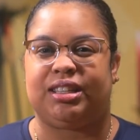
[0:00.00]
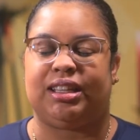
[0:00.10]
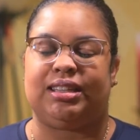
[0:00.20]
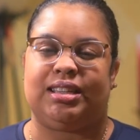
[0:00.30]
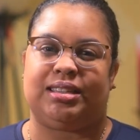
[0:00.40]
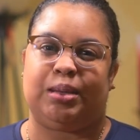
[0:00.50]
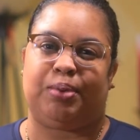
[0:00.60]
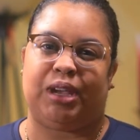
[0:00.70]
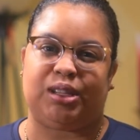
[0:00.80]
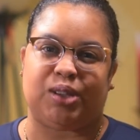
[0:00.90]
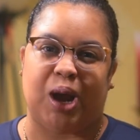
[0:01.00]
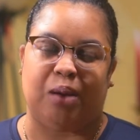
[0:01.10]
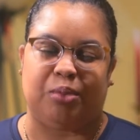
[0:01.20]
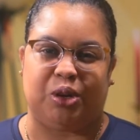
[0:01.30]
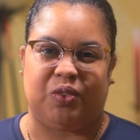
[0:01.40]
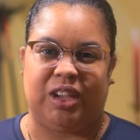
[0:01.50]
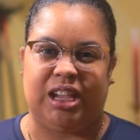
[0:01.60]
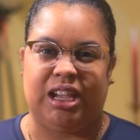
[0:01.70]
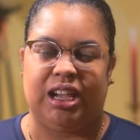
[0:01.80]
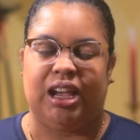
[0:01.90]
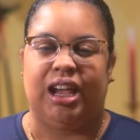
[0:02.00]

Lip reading: the Disney Pixar movie